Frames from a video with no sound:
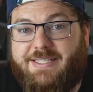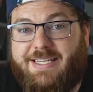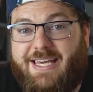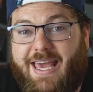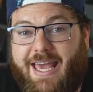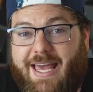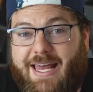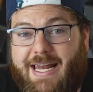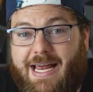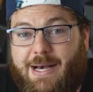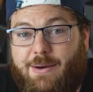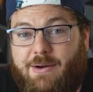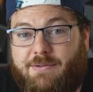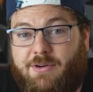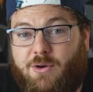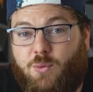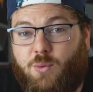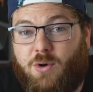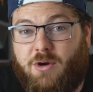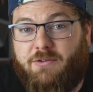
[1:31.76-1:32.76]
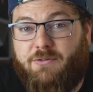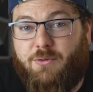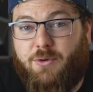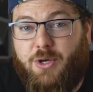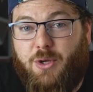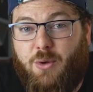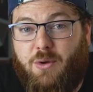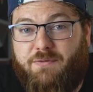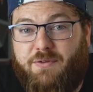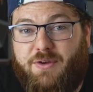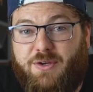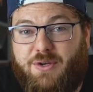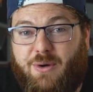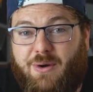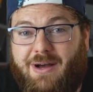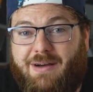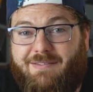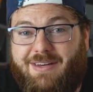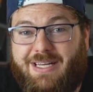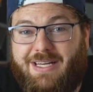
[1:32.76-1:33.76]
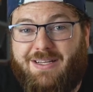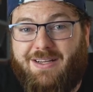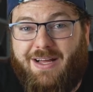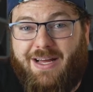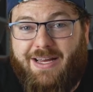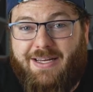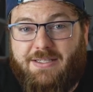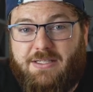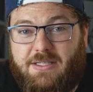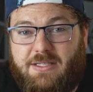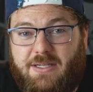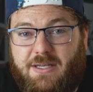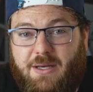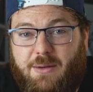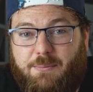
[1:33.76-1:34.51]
can, however, work for you if you don't have any clients,